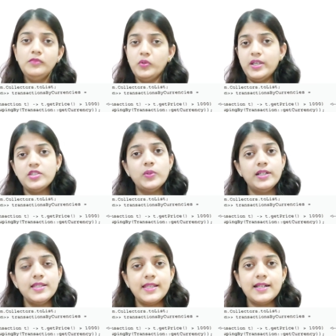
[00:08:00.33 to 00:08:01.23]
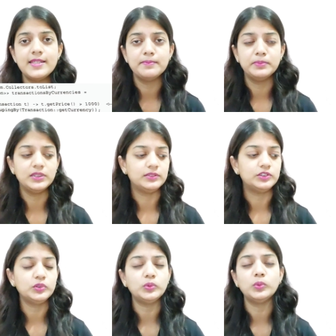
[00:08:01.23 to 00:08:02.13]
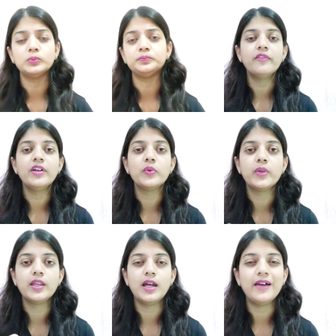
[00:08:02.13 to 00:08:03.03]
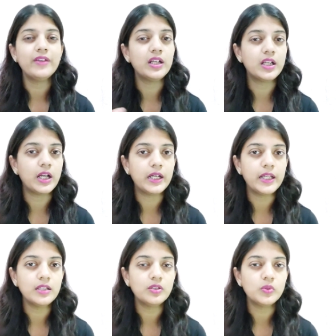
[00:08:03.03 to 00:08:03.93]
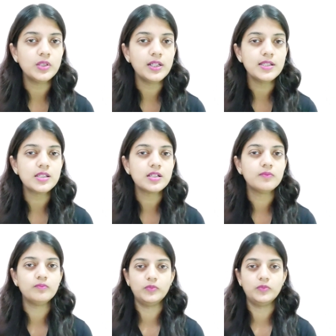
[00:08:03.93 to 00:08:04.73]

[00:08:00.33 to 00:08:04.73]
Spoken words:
Okay, so it is that simple. So what we are doing here, are we iterating through the list?